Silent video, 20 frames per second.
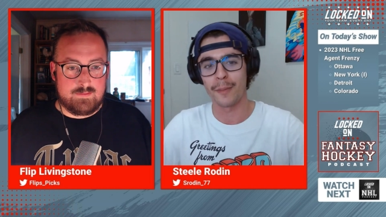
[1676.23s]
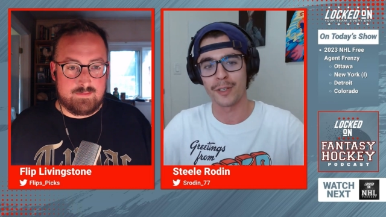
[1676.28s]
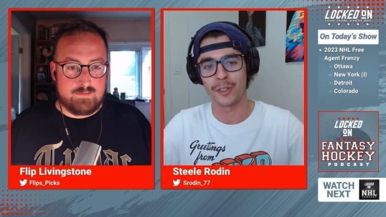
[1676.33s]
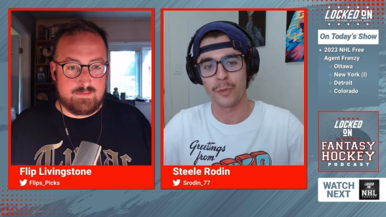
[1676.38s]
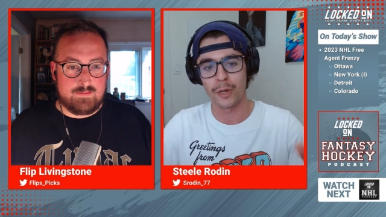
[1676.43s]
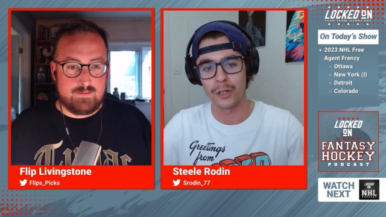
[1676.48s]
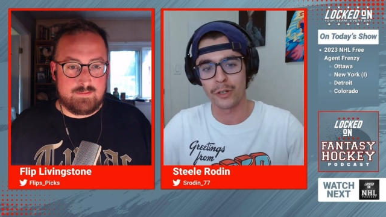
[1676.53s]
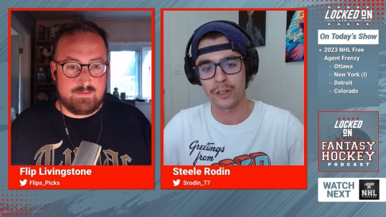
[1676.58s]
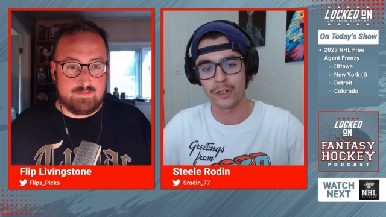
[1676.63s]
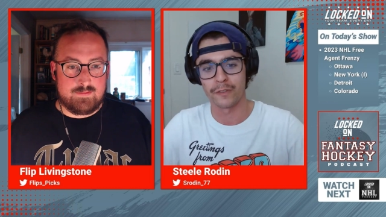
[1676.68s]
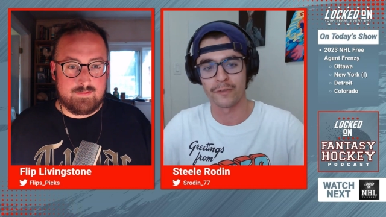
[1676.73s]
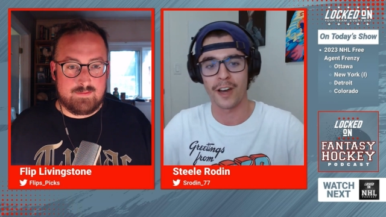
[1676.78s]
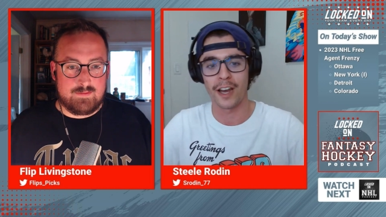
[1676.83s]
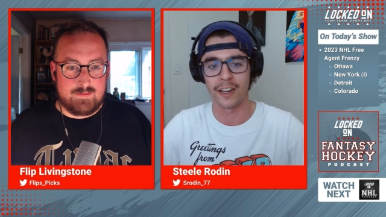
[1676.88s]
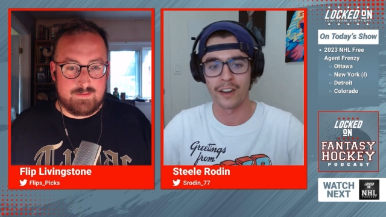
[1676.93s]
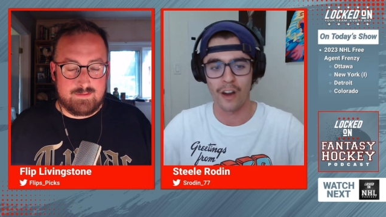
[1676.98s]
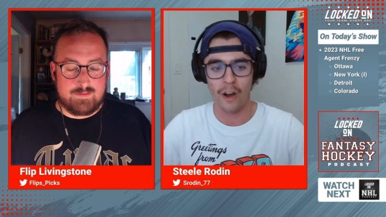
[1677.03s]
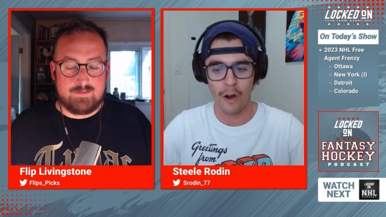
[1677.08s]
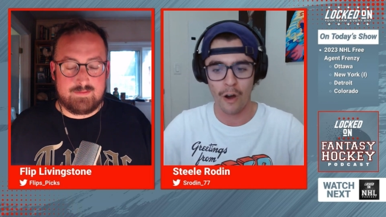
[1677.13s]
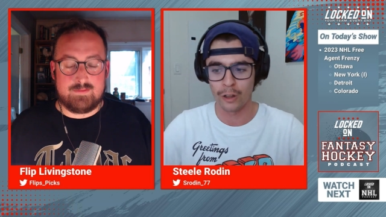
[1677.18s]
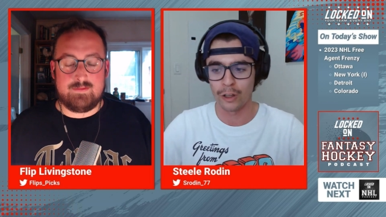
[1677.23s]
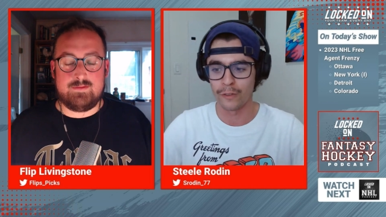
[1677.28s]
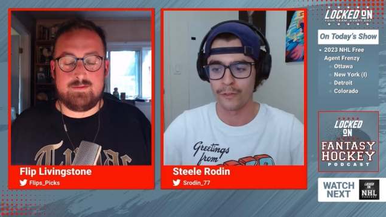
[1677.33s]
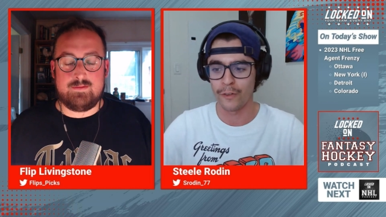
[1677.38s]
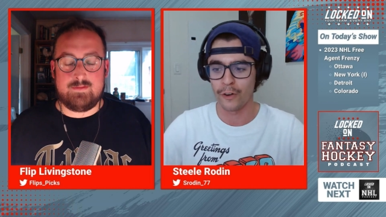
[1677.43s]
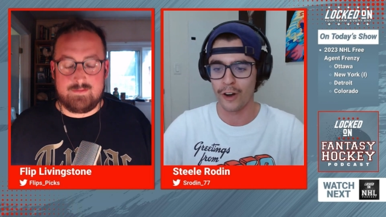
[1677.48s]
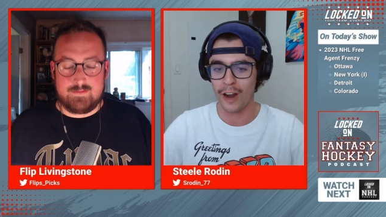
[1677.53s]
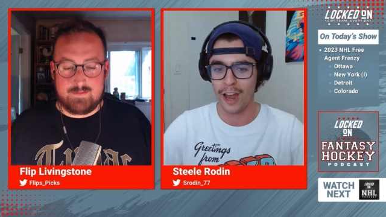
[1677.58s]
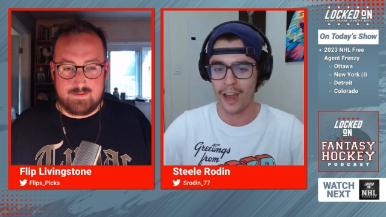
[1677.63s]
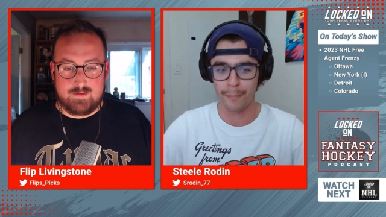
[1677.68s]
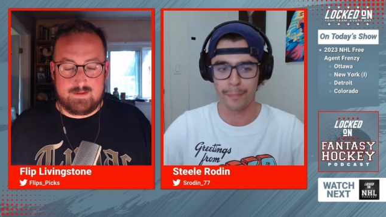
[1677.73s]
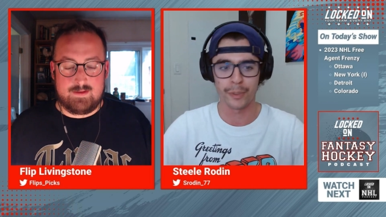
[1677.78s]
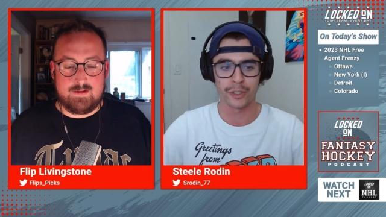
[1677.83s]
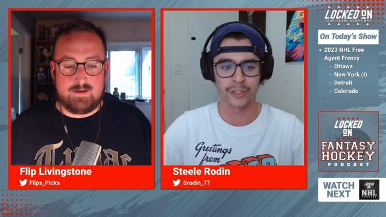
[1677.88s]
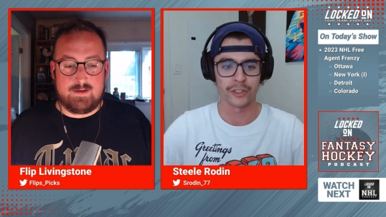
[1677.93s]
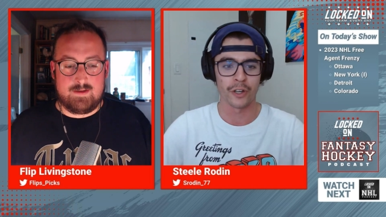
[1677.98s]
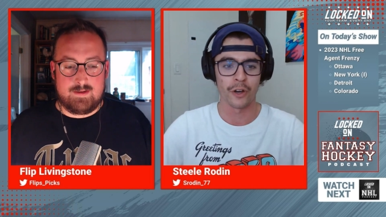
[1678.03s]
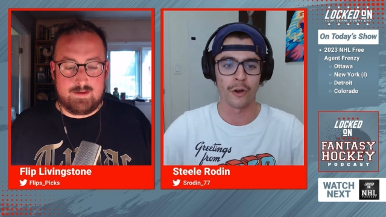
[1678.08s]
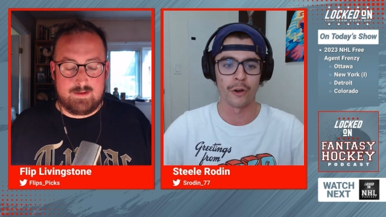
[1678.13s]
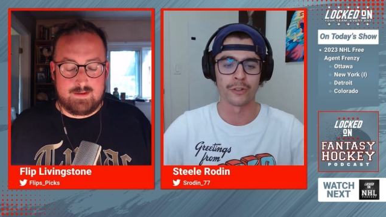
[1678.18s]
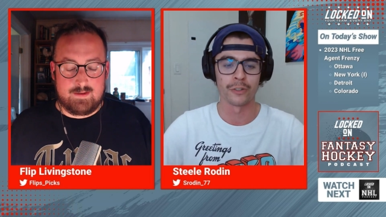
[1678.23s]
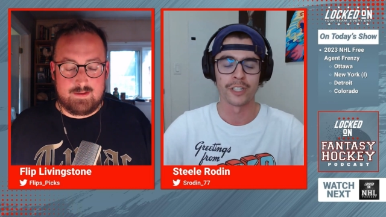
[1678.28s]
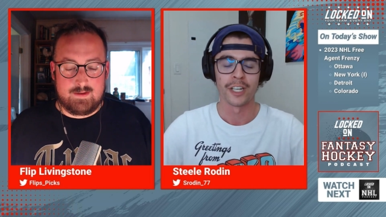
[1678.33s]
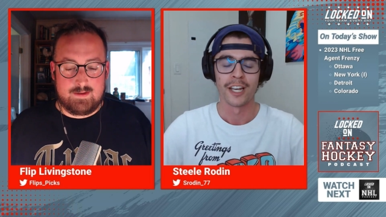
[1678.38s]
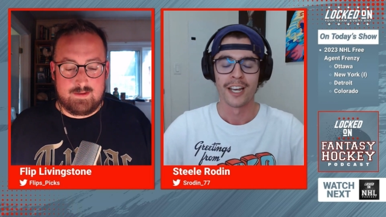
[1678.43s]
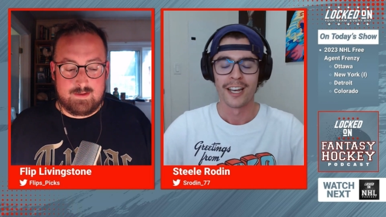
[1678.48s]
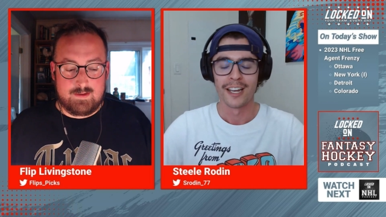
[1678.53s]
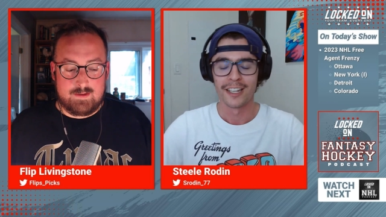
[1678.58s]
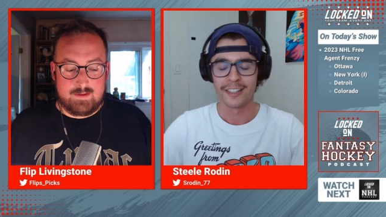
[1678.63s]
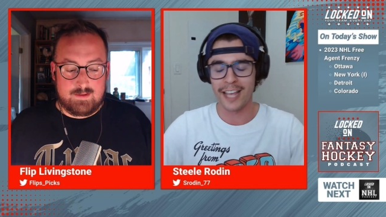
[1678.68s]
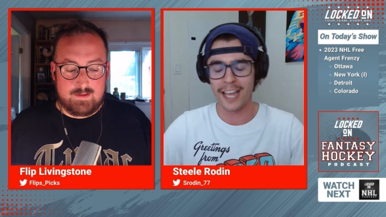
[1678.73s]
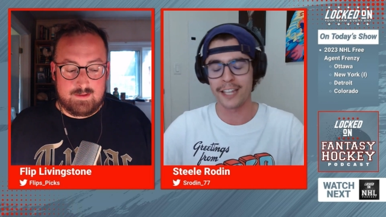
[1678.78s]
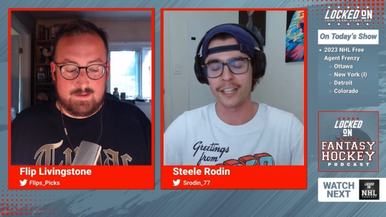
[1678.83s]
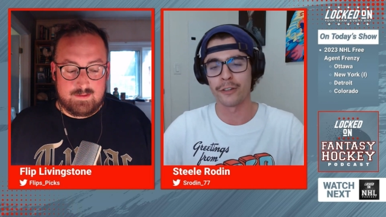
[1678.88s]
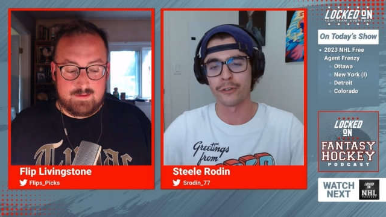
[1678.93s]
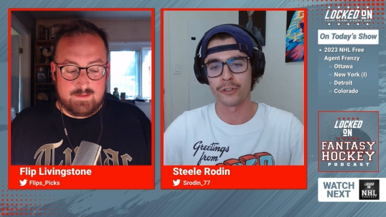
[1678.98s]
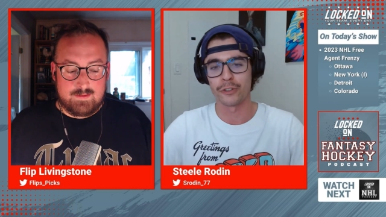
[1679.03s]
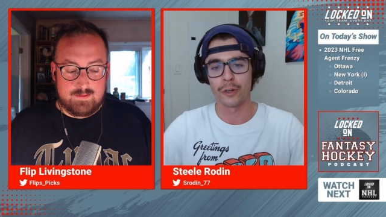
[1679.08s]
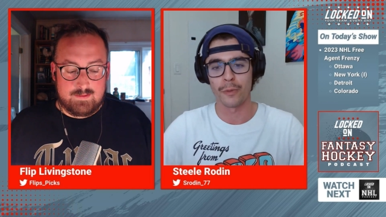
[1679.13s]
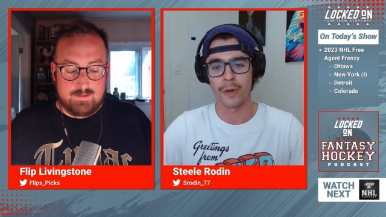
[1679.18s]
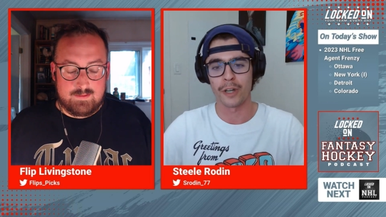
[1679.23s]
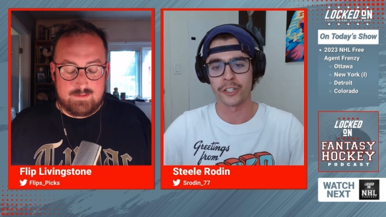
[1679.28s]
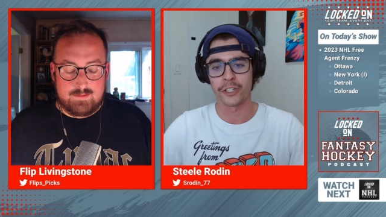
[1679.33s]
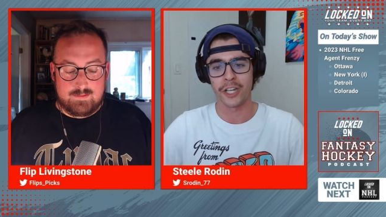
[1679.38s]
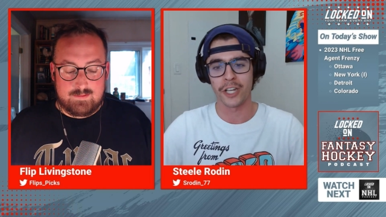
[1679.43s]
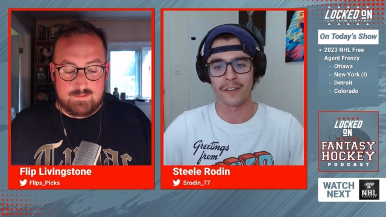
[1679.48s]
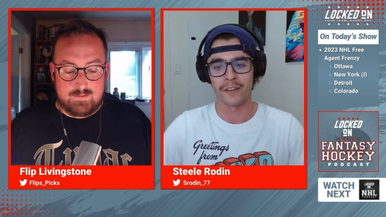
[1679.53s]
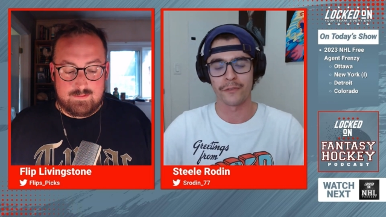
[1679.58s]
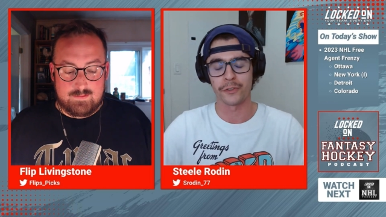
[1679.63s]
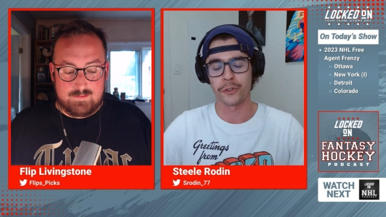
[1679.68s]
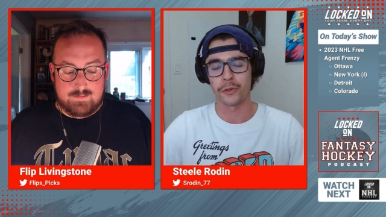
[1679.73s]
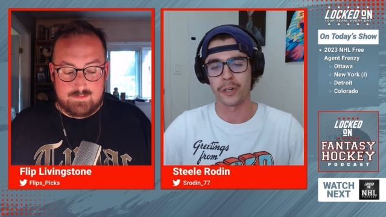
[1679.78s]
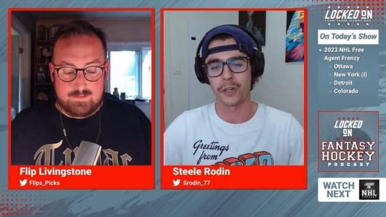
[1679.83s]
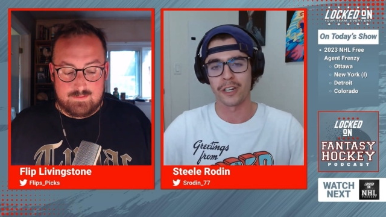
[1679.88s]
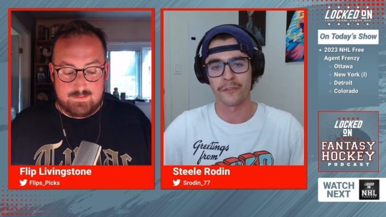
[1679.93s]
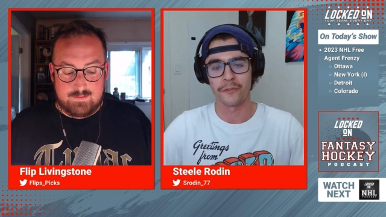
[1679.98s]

Speaker 1: is when you can find all of our episodes. Thank you so much again for tuning